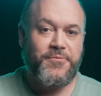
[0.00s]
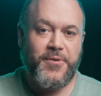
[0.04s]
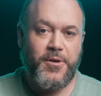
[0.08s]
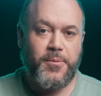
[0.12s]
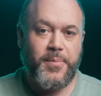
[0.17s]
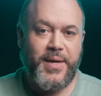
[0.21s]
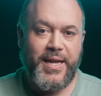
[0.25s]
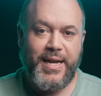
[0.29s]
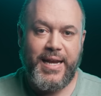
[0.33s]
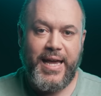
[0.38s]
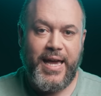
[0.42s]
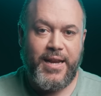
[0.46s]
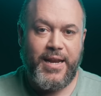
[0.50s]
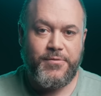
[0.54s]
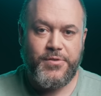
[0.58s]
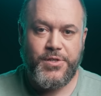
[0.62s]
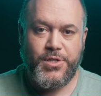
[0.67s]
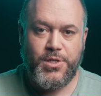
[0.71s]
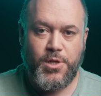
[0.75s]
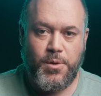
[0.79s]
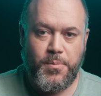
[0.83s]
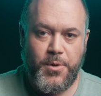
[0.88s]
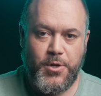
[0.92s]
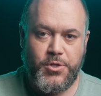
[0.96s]
filming native
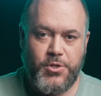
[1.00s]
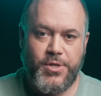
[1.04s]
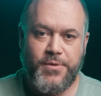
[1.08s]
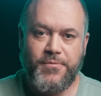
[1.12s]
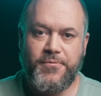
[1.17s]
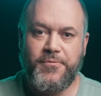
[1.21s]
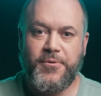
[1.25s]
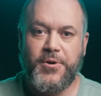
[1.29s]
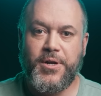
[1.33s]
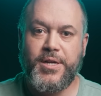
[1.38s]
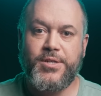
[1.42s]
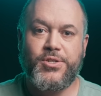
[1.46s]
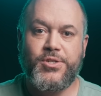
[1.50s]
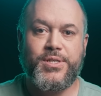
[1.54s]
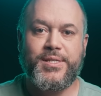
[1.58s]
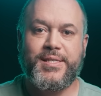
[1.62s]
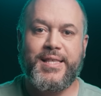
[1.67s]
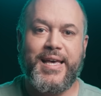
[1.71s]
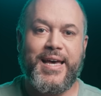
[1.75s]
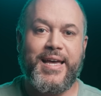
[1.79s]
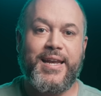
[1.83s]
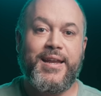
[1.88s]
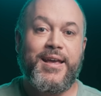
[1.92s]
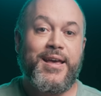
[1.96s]
slow motion footage is
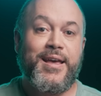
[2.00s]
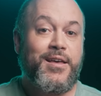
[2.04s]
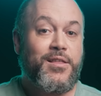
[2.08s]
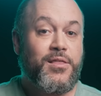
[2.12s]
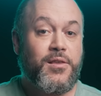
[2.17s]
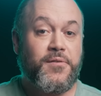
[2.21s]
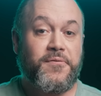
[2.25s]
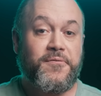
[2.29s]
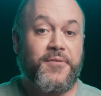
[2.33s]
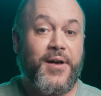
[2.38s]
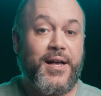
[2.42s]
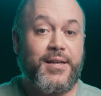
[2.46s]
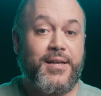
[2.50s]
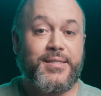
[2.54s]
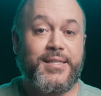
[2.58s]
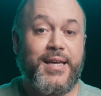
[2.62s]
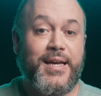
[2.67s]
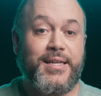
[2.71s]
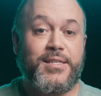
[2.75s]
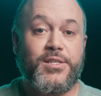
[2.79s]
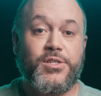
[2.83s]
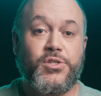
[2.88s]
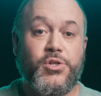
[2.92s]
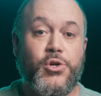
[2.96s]
that the file
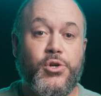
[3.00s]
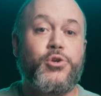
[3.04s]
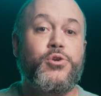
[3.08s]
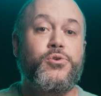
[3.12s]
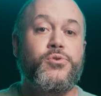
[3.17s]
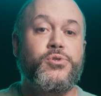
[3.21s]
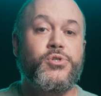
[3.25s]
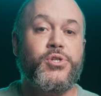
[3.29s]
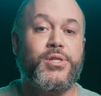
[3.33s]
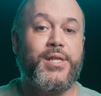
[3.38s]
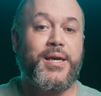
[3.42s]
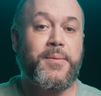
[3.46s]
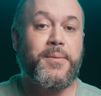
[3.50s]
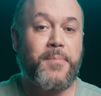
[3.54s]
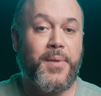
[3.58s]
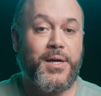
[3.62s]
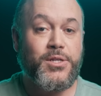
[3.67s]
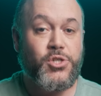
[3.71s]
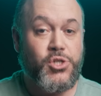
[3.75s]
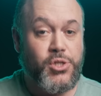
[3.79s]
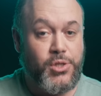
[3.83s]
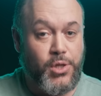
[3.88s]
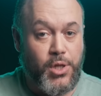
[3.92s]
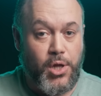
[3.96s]
sizes are usually
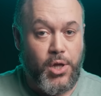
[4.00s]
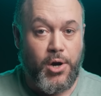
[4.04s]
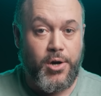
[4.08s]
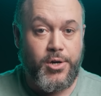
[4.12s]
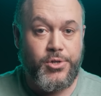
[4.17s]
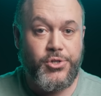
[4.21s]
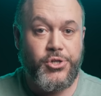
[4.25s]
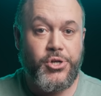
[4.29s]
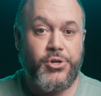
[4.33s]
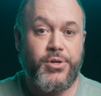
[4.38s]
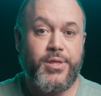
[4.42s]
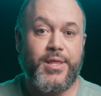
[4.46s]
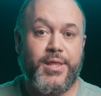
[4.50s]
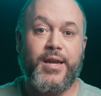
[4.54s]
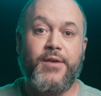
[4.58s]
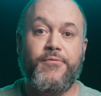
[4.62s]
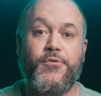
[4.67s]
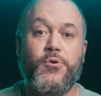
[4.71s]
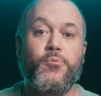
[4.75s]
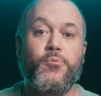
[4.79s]
much larger than if